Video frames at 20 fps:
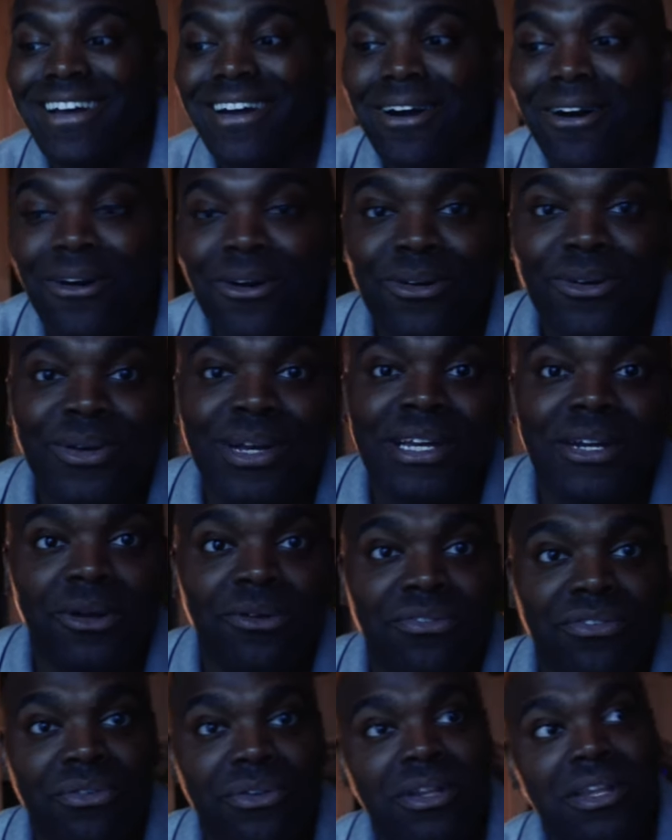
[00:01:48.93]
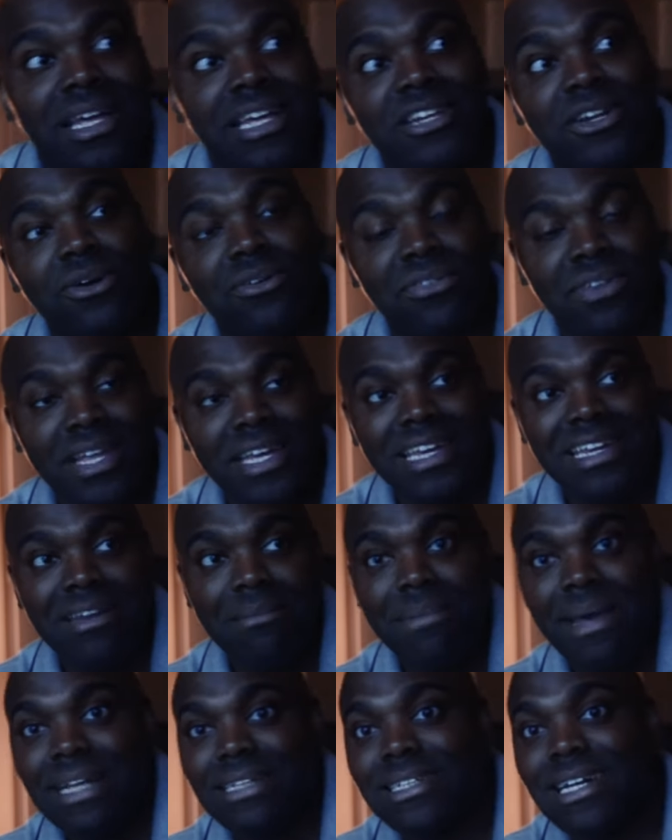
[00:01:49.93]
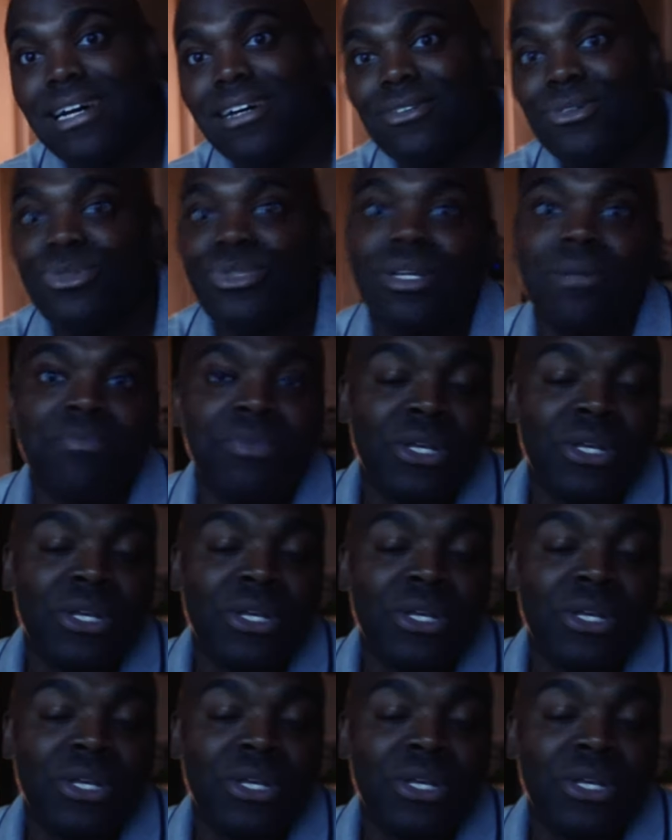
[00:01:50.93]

hungry, and you don't feel like eating at McDonald's,